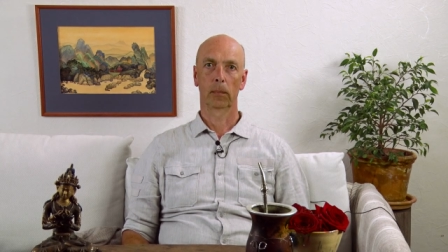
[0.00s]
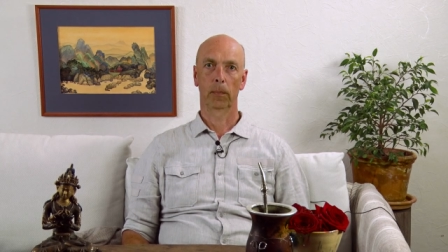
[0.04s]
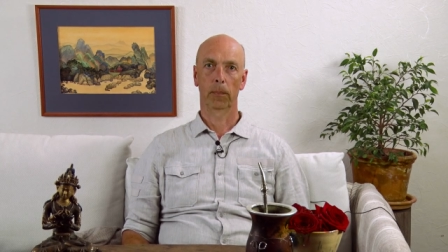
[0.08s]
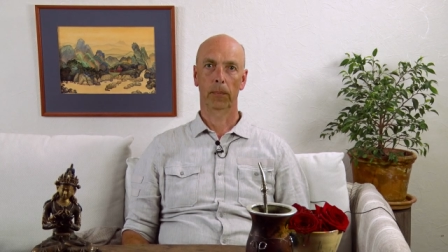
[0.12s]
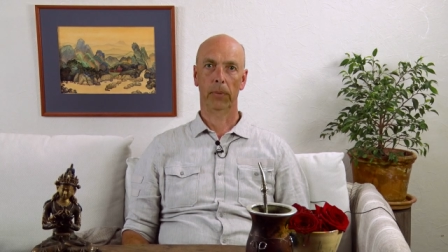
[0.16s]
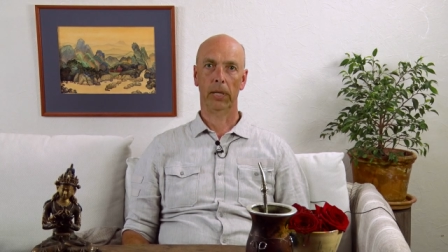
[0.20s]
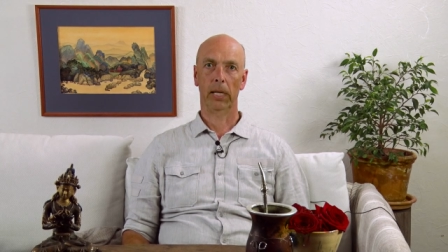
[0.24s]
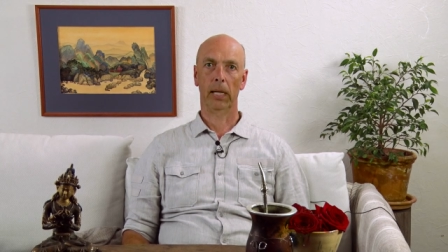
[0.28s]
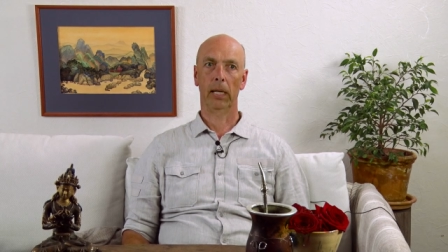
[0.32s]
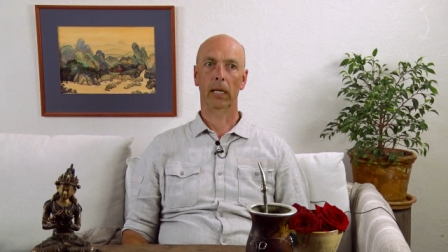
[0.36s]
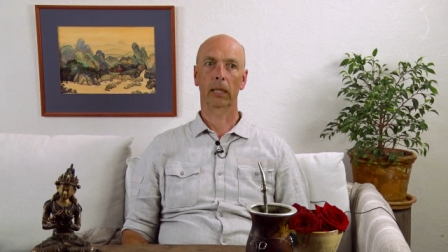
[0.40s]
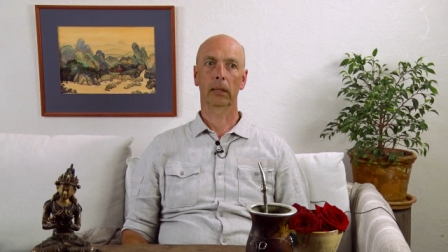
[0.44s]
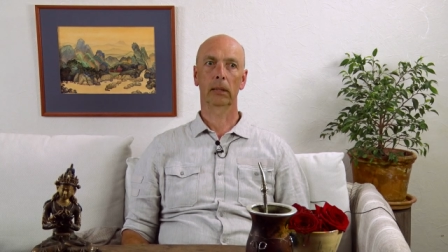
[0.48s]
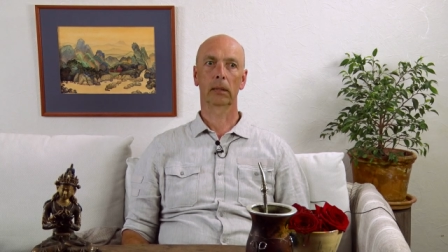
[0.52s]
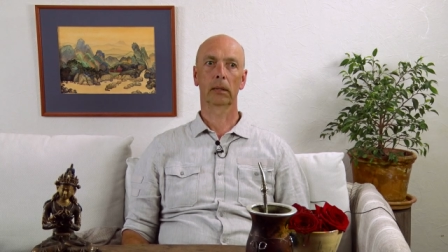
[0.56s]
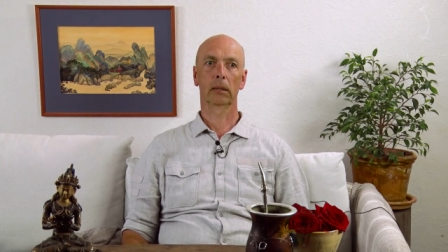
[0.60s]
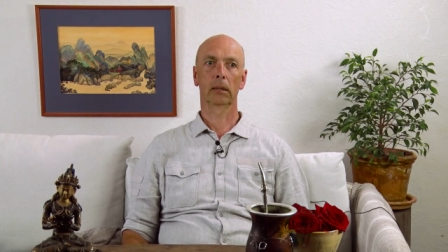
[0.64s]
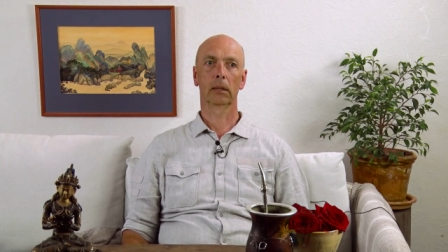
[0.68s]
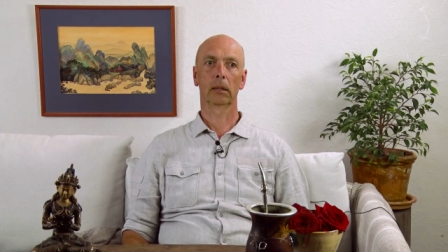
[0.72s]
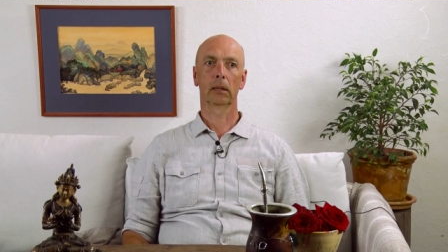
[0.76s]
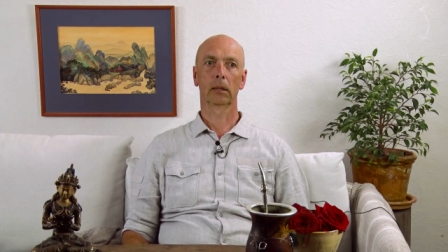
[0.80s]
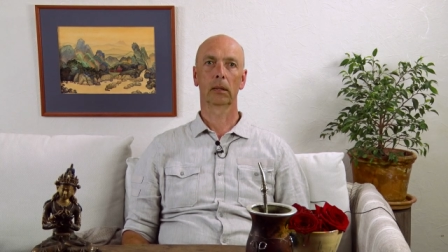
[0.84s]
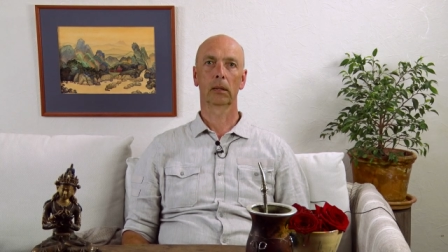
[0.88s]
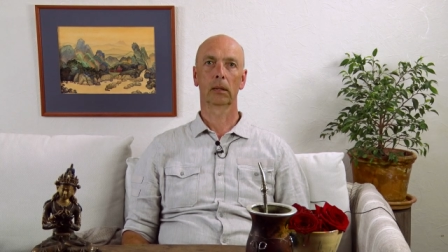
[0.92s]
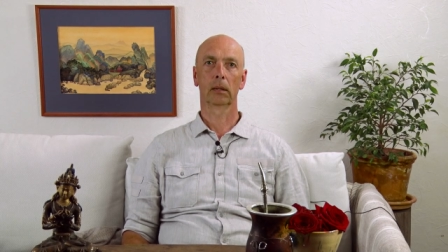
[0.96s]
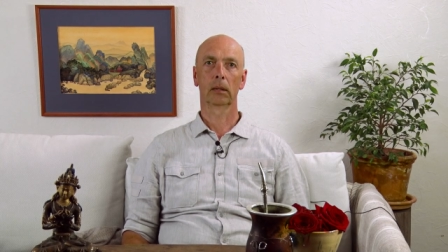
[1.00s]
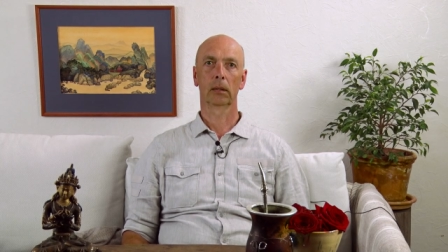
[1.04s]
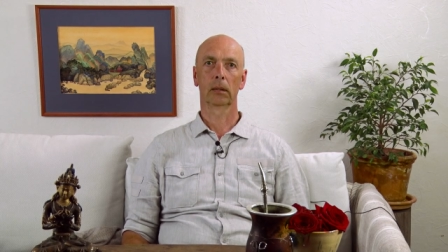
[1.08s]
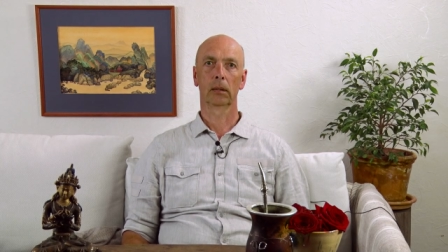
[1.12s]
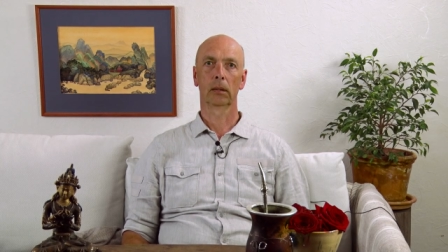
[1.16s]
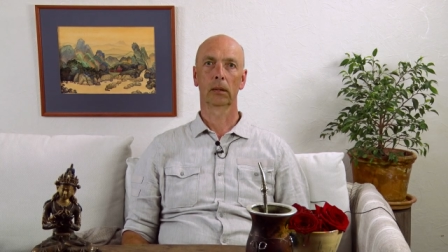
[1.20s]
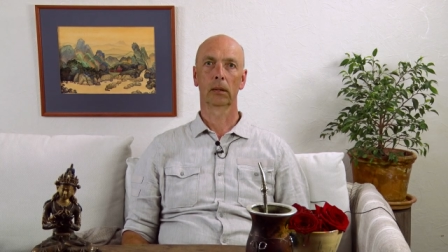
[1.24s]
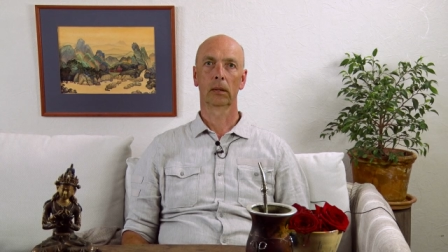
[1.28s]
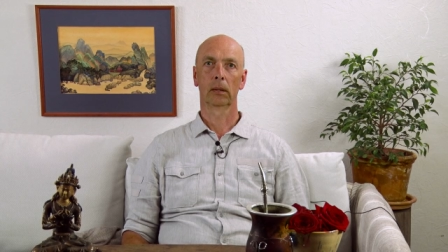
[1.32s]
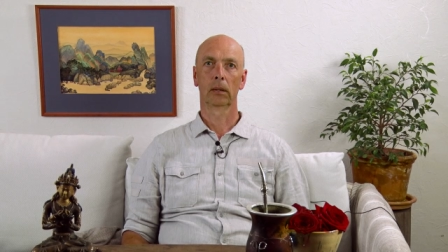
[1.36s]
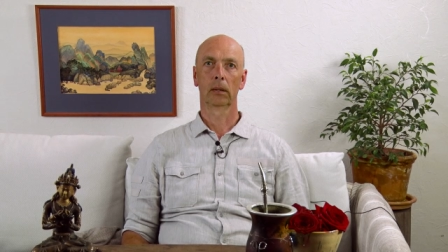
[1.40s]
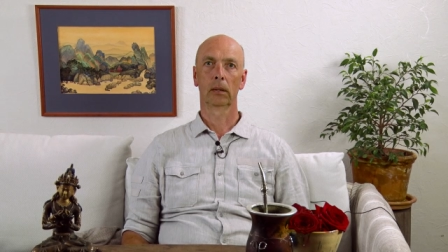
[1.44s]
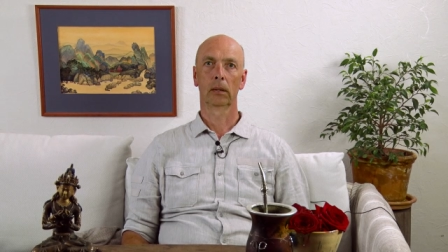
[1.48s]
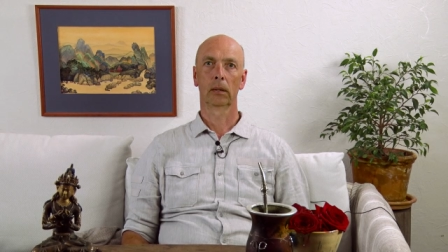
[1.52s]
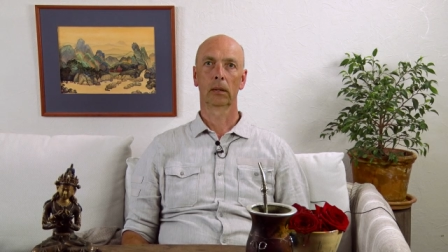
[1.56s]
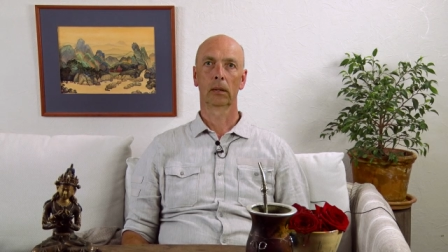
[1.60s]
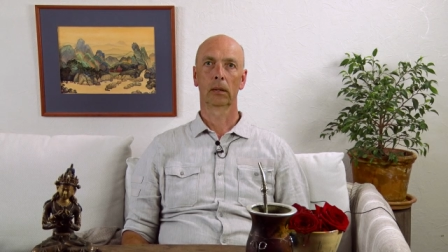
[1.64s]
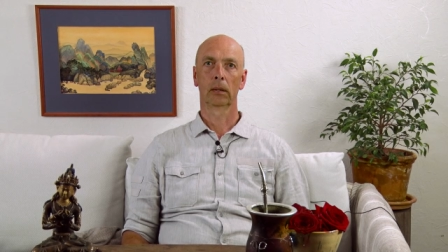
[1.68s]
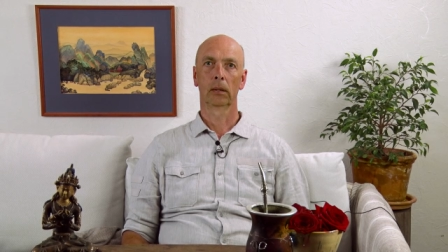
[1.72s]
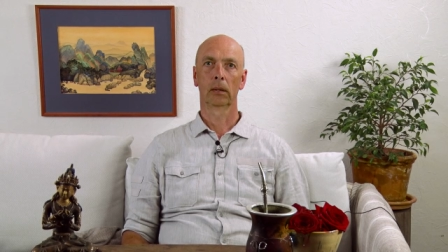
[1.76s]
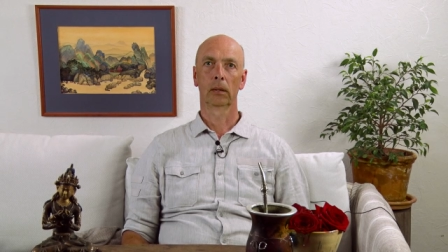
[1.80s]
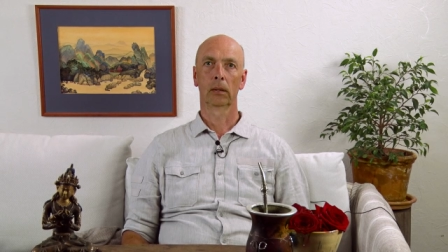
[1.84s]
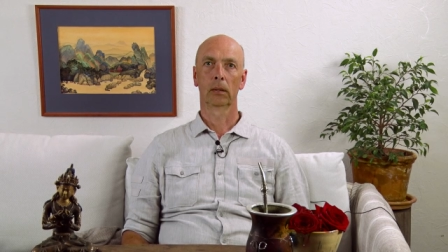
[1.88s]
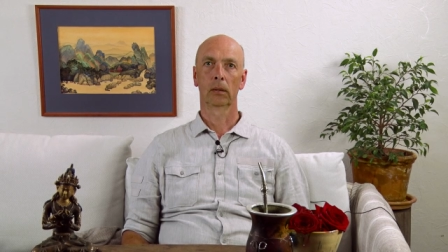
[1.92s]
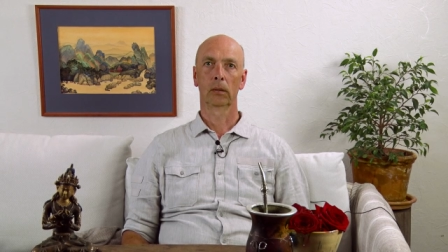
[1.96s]
parts
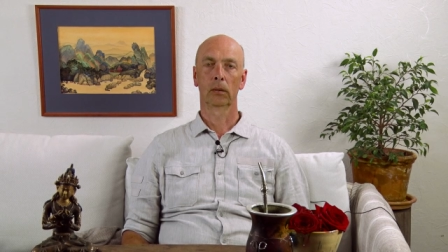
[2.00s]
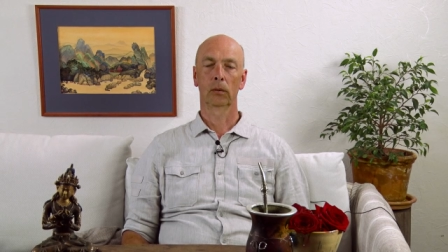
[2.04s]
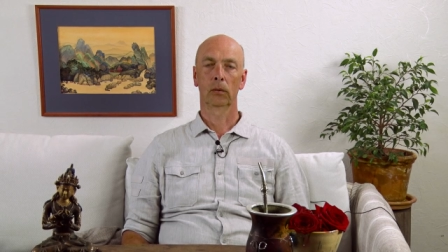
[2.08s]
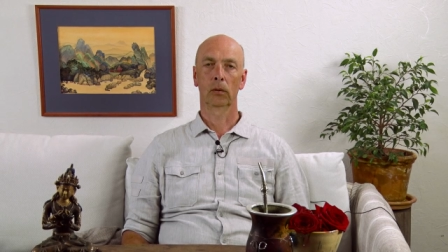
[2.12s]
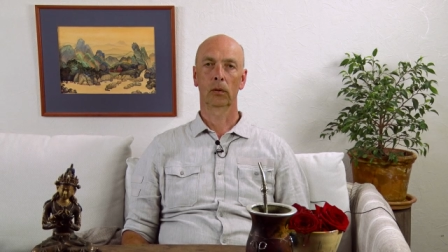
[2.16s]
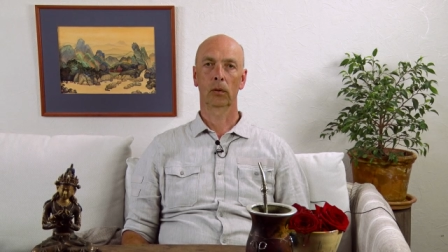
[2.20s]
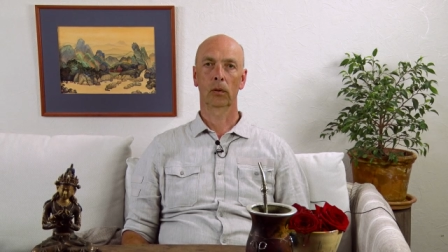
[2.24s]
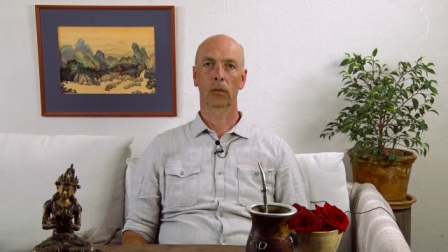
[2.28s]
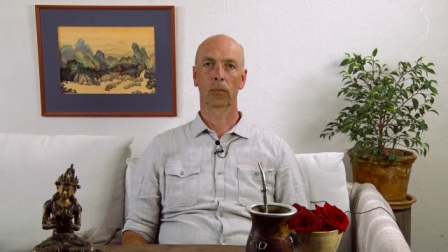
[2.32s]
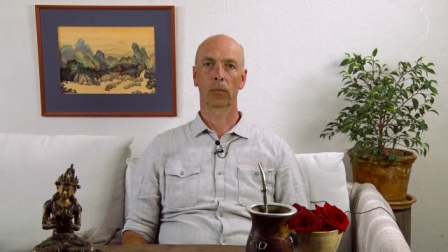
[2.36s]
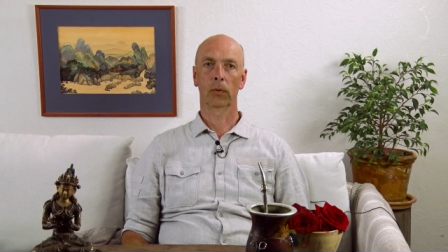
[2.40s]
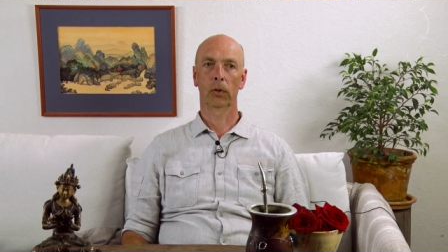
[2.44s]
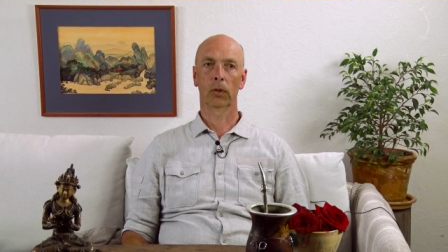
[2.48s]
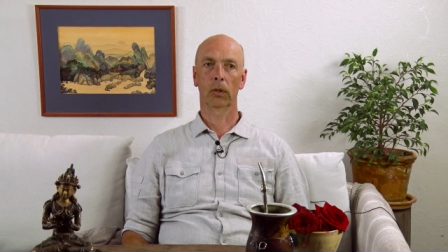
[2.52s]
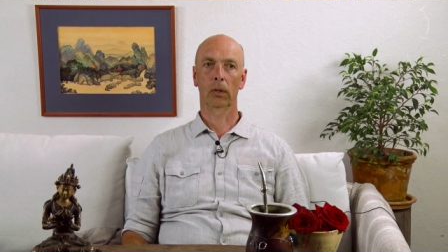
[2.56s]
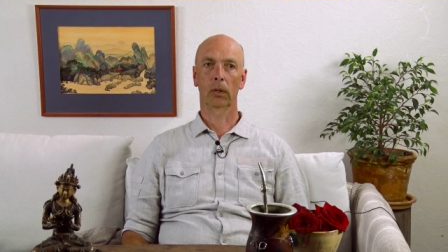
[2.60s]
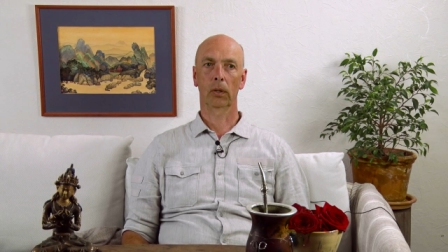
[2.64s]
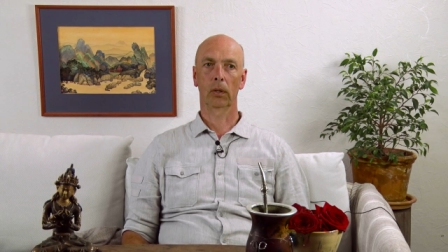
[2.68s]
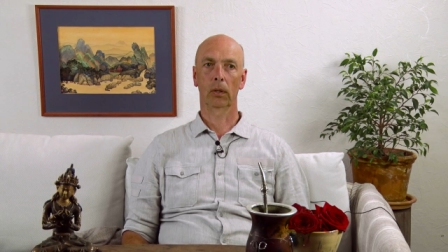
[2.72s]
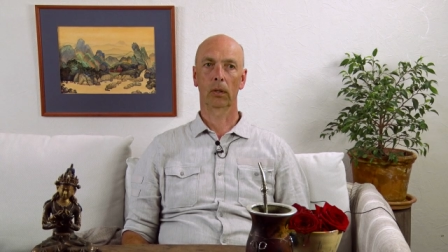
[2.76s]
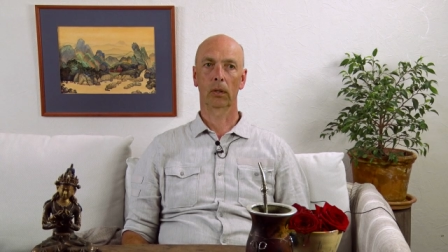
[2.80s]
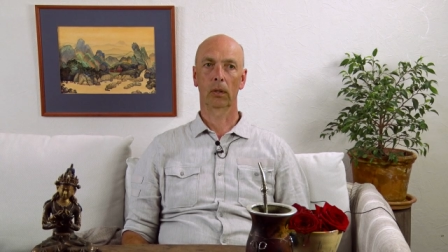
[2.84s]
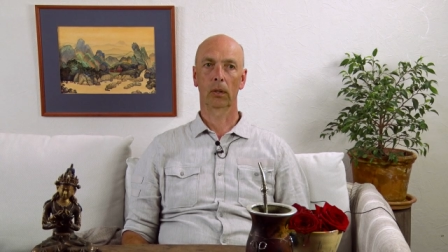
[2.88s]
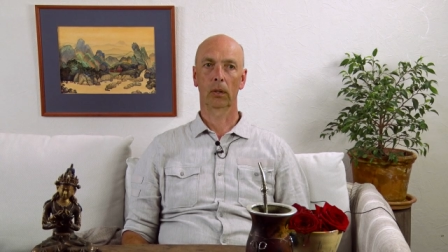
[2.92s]
to the book: